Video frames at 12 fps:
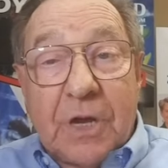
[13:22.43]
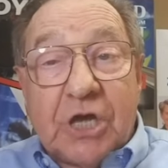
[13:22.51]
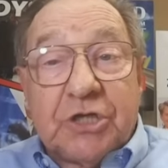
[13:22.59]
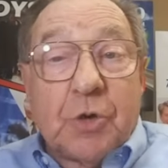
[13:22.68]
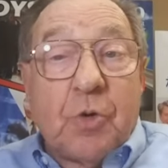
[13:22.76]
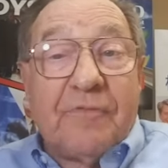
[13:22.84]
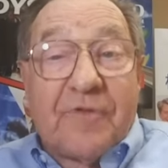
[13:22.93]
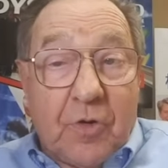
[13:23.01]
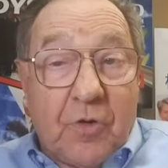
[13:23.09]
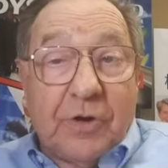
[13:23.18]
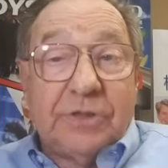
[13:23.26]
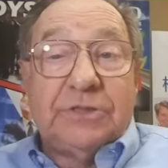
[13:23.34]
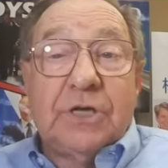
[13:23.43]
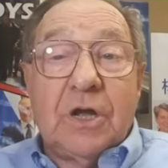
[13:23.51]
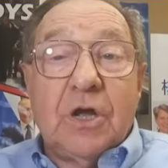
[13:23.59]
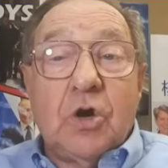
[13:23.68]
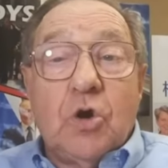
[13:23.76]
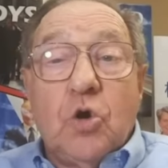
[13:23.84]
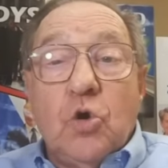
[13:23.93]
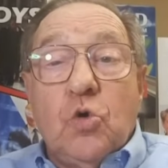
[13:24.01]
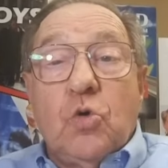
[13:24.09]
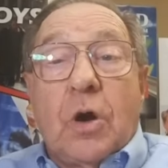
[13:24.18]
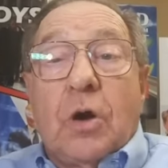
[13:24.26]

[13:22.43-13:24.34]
So, of course, who